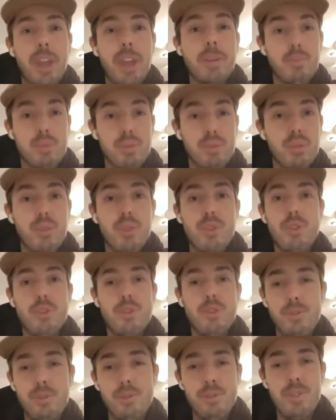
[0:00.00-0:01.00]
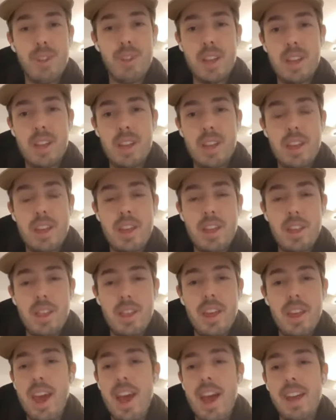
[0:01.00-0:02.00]
like prove
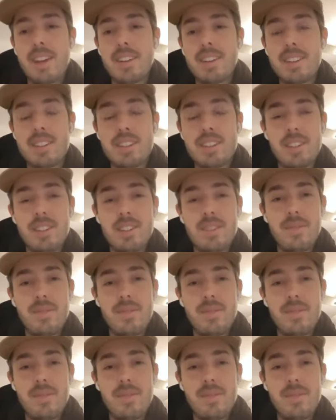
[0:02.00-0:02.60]
that